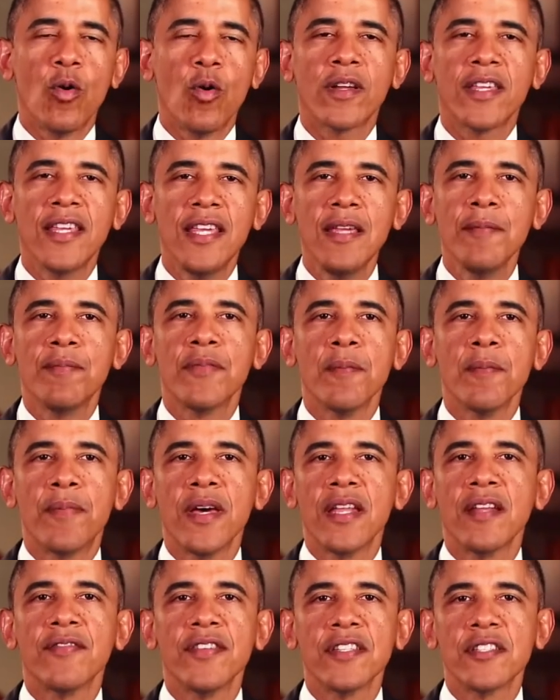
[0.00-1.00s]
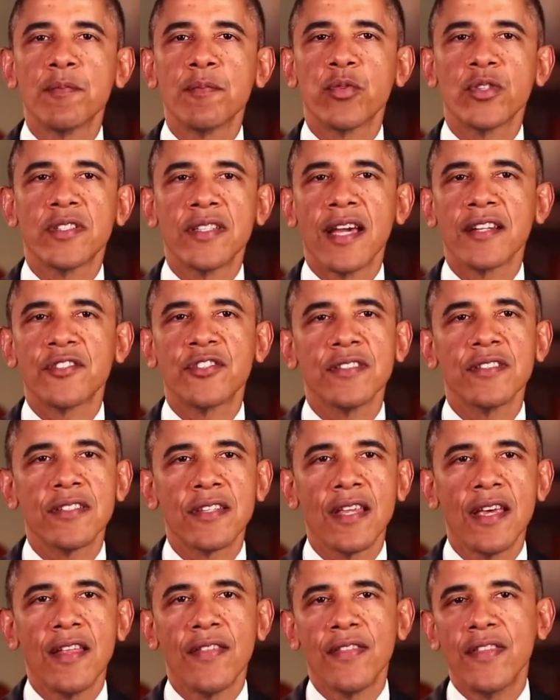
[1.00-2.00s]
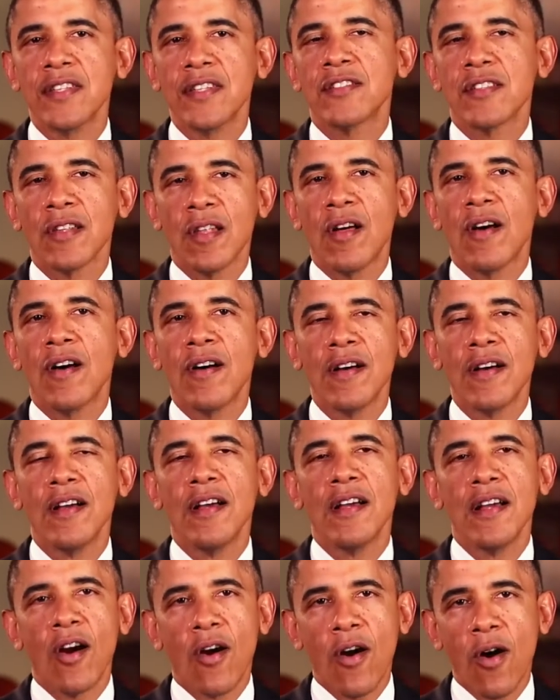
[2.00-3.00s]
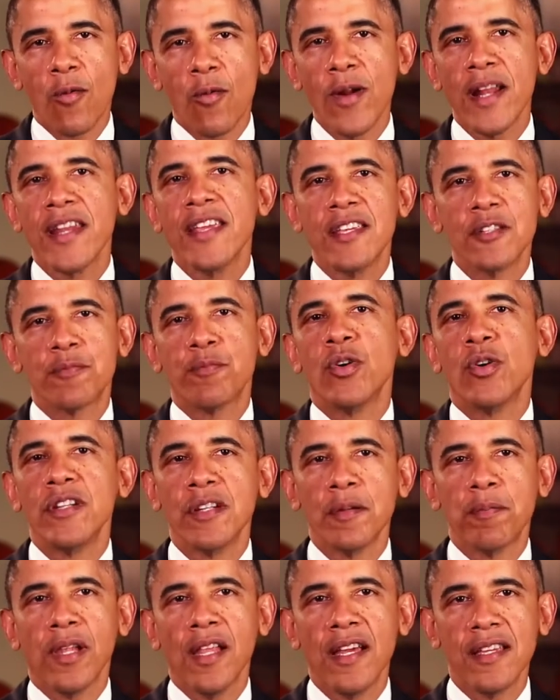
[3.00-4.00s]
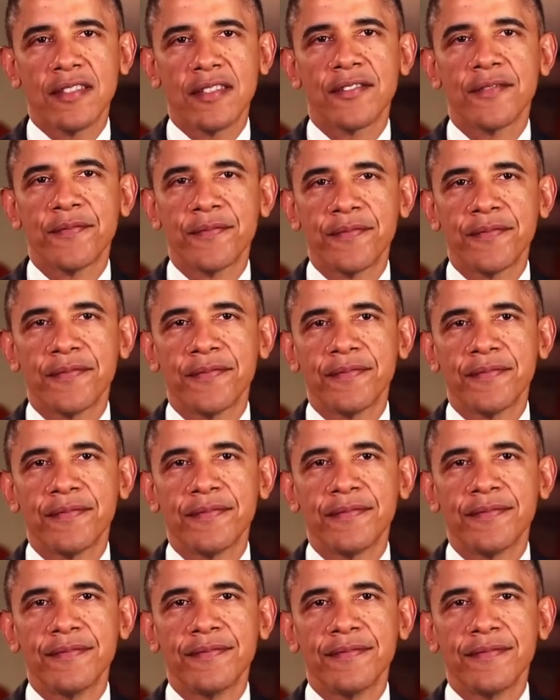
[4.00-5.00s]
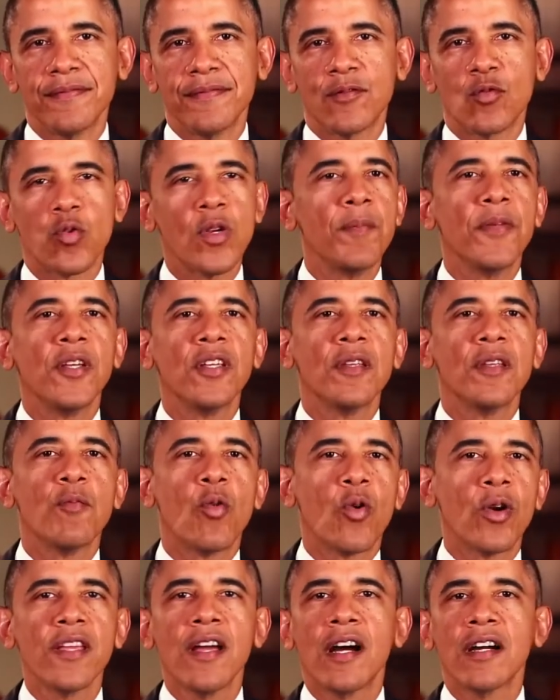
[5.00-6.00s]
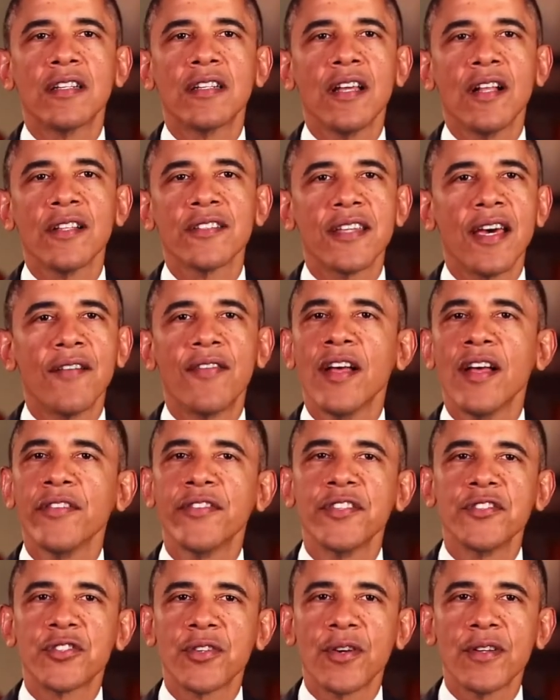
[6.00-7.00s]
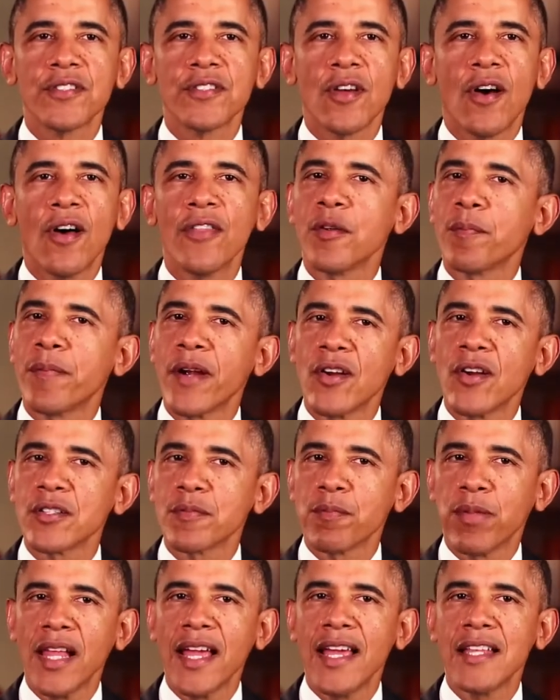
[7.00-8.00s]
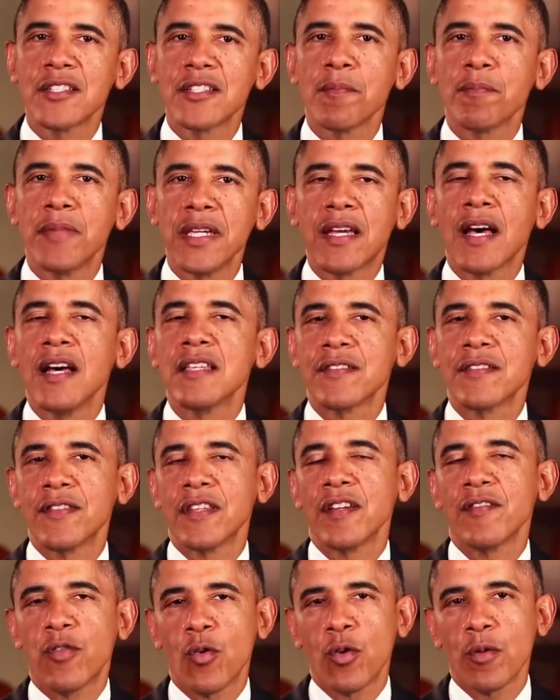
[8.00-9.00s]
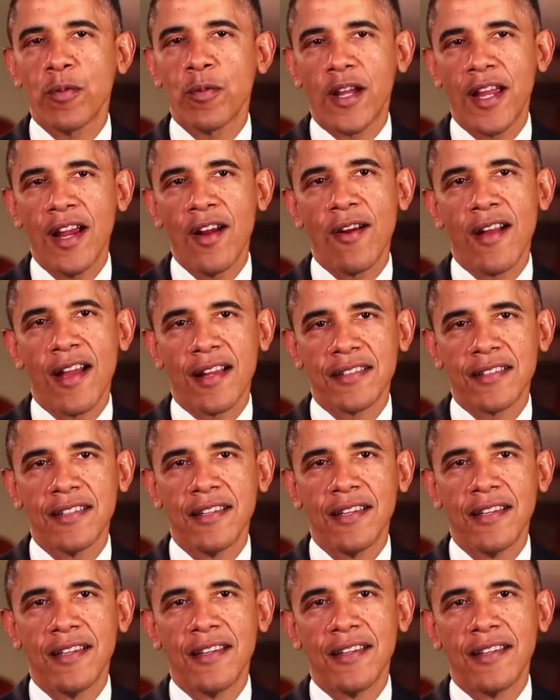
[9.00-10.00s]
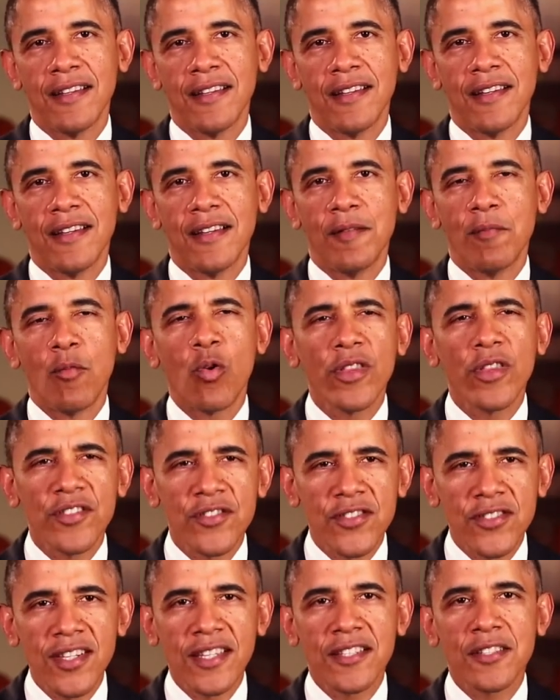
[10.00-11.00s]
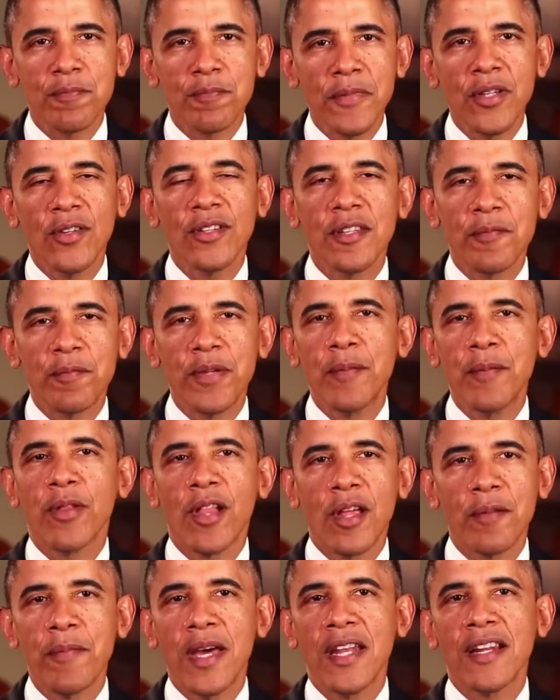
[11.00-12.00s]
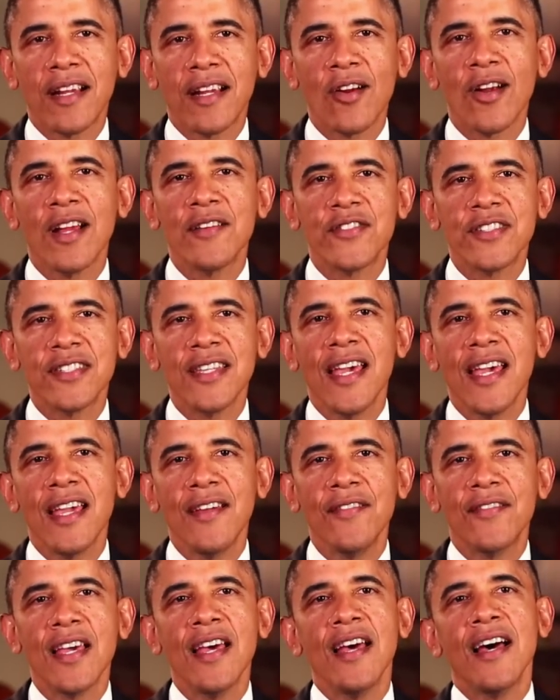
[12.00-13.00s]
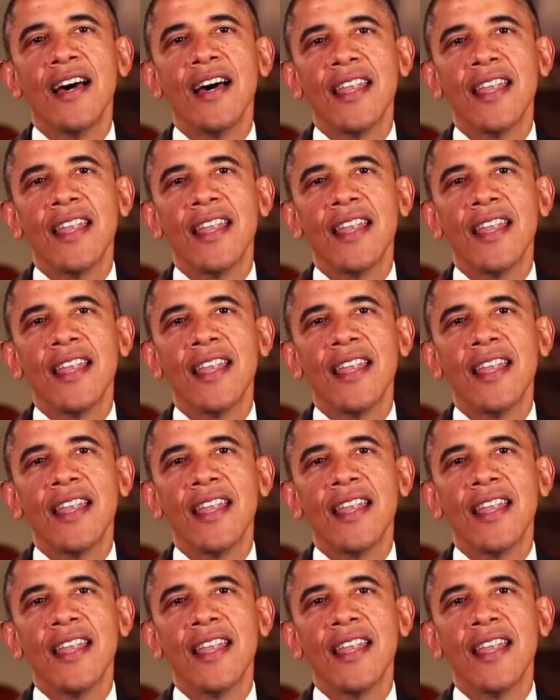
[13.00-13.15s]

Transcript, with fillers: will keep the benefits and protections this law already has put into place. Three million more young adults have health insurance on their parents' plans because of the Affordable Care Act. More than 6 million people on Medicare have saved